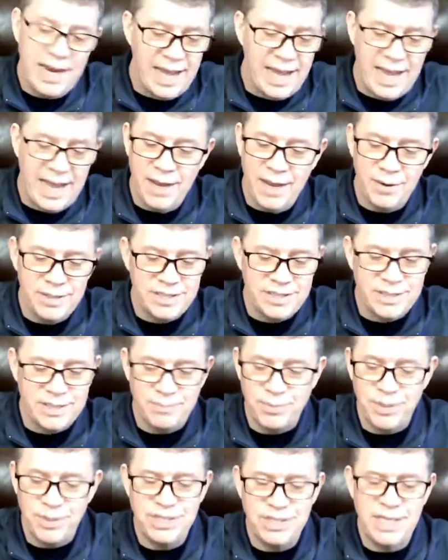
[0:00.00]
I always
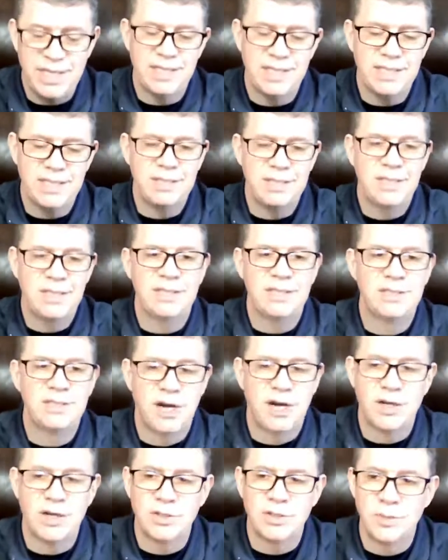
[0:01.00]
appreciate these
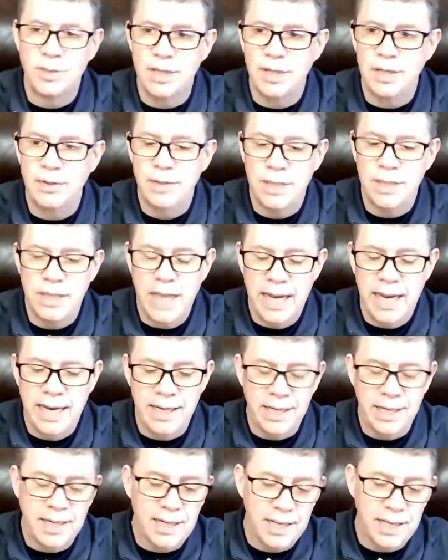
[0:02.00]
talks with you, and
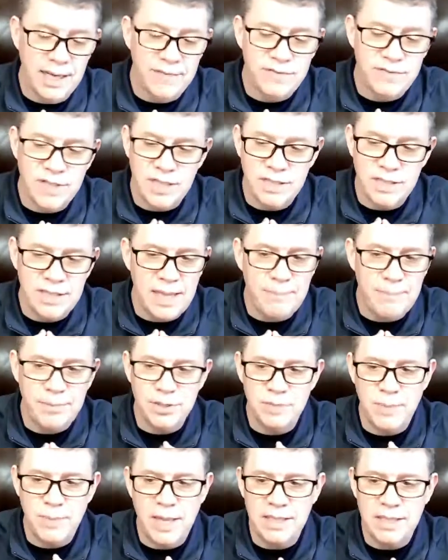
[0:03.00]
it gives us that
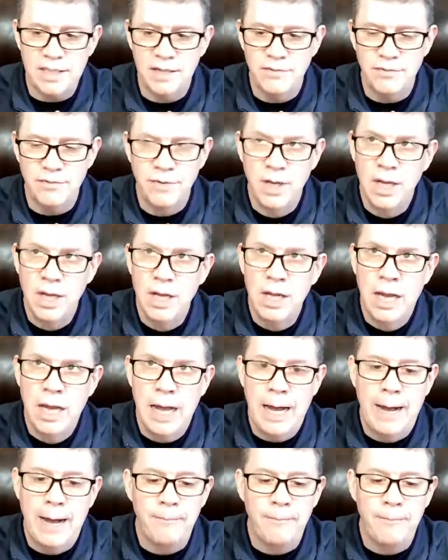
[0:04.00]
perspective.
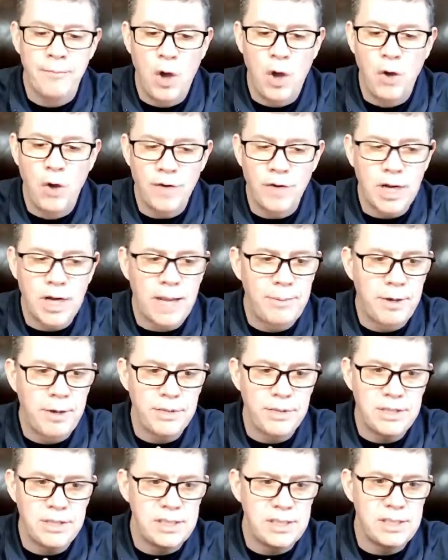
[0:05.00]
Overcoming
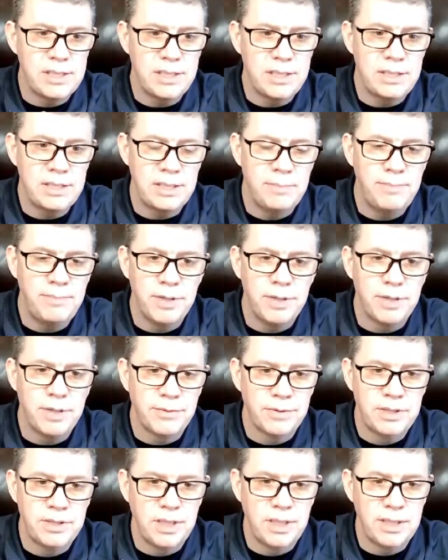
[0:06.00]
resistance and building
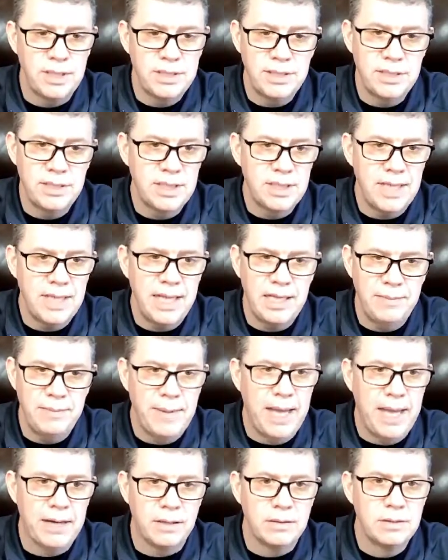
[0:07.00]
resilience is a daily
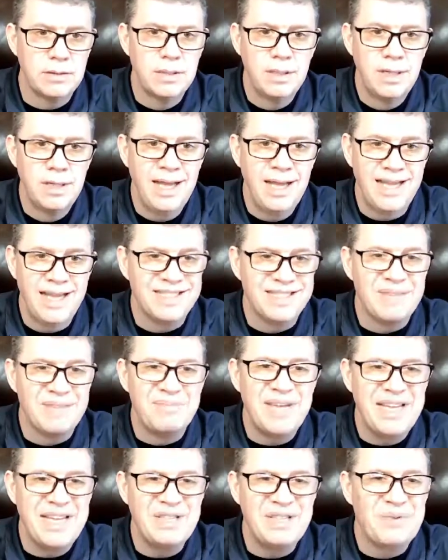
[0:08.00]
battle. And some
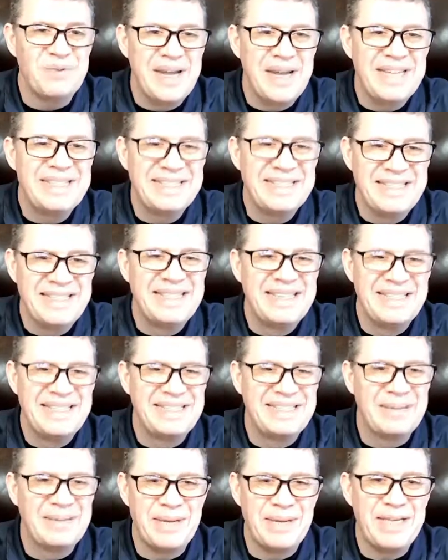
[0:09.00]
days you win,
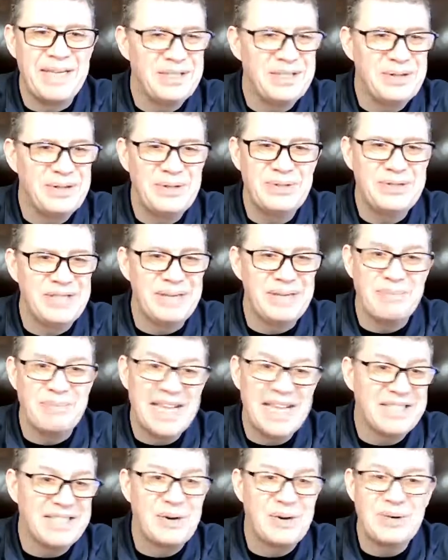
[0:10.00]
some days you lose, team,
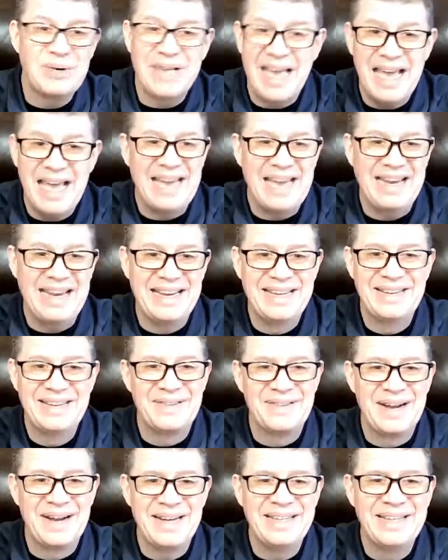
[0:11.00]
and that's okay,
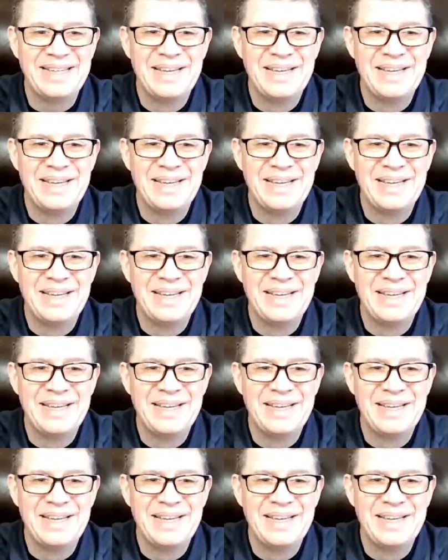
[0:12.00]
right?